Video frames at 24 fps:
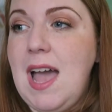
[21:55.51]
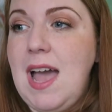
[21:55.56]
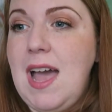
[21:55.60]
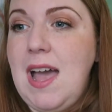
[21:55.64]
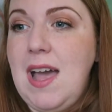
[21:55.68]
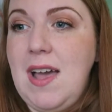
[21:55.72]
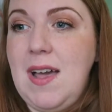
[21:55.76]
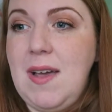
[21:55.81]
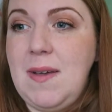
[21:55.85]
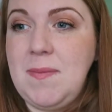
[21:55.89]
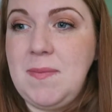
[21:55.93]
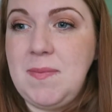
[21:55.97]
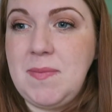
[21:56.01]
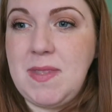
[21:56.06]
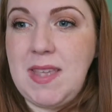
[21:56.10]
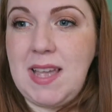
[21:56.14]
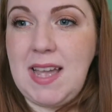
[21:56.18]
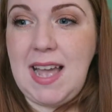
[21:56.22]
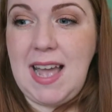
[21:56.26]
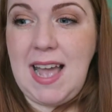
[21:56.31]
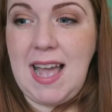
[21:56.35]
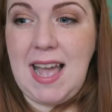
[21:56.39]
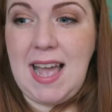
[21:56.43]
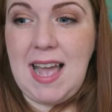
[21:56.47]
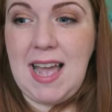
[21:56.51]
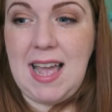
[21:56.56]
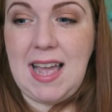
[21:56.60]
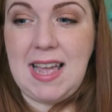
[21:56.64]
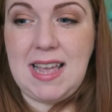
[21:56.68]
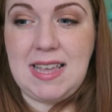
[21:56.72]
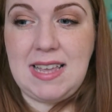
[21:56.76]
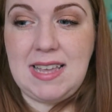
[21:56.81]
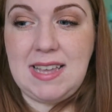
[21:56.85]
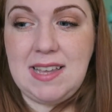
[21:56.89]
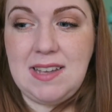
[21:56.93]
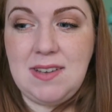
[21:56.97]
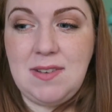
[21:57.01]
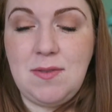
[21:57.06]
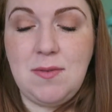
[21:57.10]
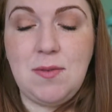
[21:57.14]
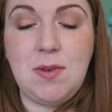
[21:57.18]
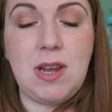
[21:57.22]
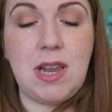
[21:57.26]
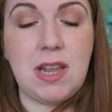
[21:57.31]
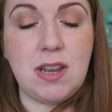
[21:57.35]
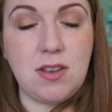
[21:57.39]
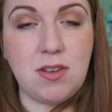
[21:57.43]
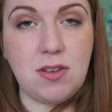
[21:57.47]
I
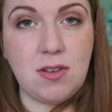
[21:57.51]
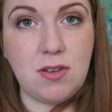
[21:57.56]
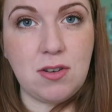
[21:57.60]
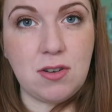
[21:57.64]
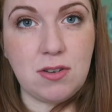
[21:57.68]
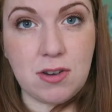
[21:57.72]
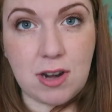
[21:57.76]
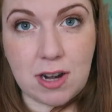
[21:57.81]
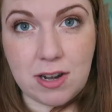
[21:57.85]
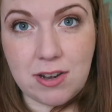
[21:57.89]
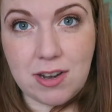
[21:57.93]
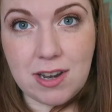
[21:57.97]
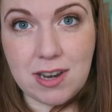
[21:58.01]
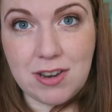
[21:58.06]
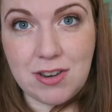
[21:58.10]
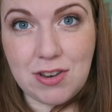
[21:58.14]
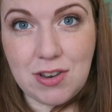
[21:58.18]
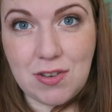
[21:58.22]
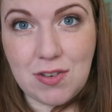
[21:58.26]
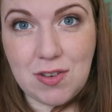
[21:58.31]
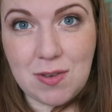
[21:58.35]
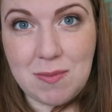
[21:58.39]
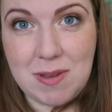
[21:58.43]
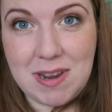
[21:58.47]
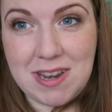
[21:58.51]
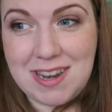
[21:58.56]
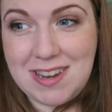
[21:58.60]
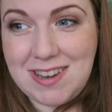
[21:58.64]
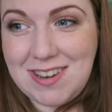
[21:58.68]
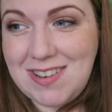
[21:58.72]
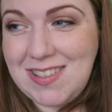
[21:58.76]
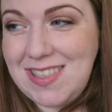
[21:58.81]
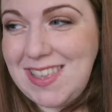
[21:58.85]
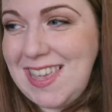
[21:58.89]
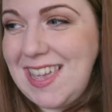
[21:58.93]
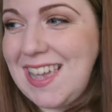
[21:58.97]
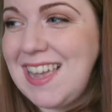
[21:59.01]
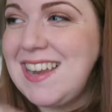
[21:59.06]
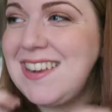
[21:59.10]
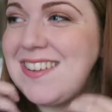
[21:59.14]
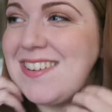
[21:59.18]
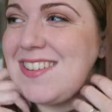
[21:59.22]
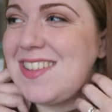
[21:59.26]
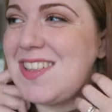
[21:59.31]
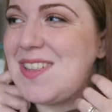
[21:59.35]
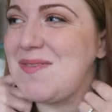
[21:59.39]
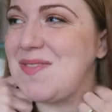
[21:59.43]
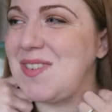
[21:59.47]
would like to congratulate you if you made it to the end,
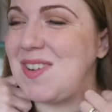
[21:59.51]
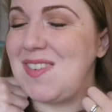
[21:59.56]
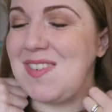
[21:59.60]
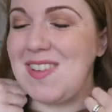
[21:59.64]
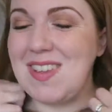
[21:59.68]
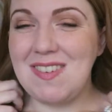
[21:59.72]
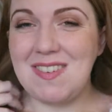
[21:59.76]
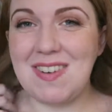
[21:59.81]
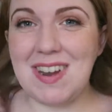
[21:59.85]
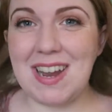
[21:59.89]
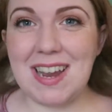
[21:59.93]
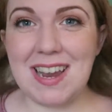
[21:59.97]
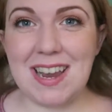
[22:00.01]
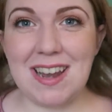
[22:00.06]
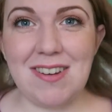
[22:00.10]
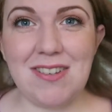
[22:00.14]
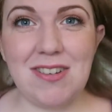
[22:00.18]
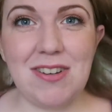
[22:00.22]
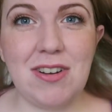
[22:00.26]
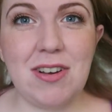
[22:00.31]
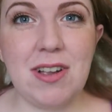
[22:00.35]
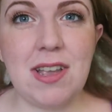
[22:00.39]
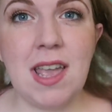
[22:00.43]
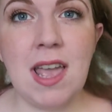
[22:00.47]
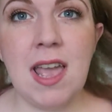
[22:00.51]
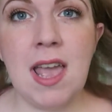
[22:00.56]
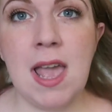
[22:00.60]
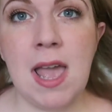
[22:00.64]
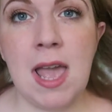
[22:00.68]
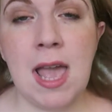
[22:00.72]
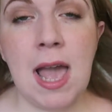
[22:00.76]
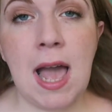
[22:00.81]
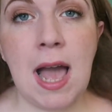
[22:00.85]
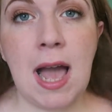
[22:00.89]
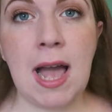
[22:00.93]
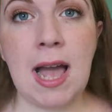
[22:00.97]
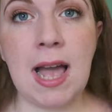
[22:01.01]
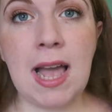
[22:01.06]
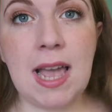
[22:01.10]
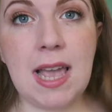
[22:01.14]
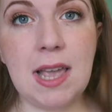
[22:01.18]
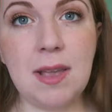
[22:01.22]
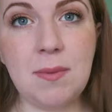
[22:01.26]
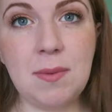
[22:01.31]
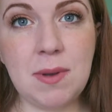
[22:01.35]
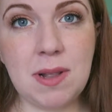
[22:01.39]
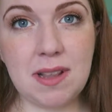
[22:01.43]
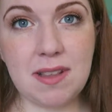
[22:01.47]
because it's probably very long.
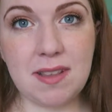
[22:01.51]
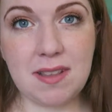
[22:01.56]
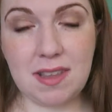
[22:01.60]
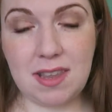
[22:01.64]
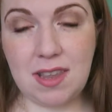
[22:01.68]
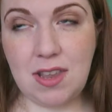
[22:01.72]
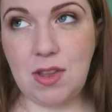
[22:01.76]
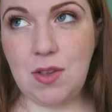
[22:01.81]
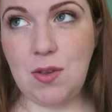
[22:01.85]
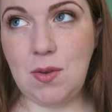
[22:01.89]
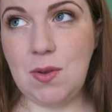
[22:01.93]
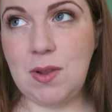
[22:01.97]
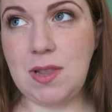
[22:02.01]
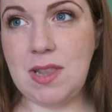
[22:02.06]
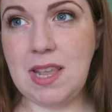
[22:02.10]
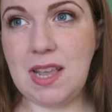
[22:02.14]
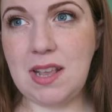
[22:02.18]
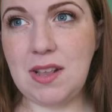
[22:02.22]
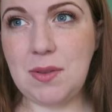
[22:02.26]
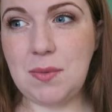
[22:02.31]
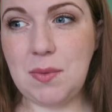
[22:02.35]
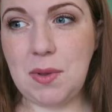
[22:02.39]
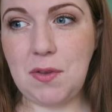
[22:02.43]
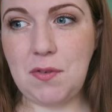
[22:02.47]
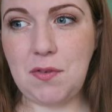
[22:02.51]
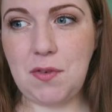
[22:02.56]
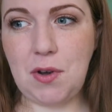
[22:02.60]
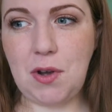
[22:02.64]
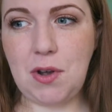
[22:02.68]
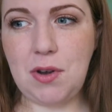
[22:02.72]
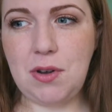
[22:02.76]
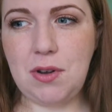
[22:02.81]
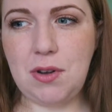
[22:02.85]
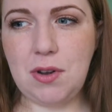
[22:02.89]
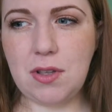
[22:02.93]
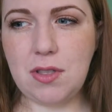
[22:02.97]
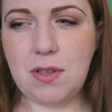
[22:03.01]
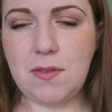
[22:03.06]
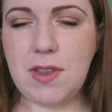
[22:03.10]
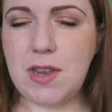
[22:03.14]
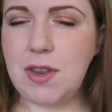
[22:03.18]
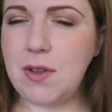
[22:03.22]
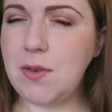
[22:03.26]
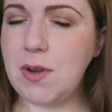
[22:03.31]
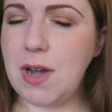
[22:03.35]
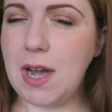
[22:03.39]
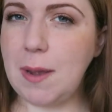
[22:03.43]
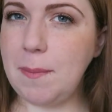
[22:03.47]
I will see you next week for another video.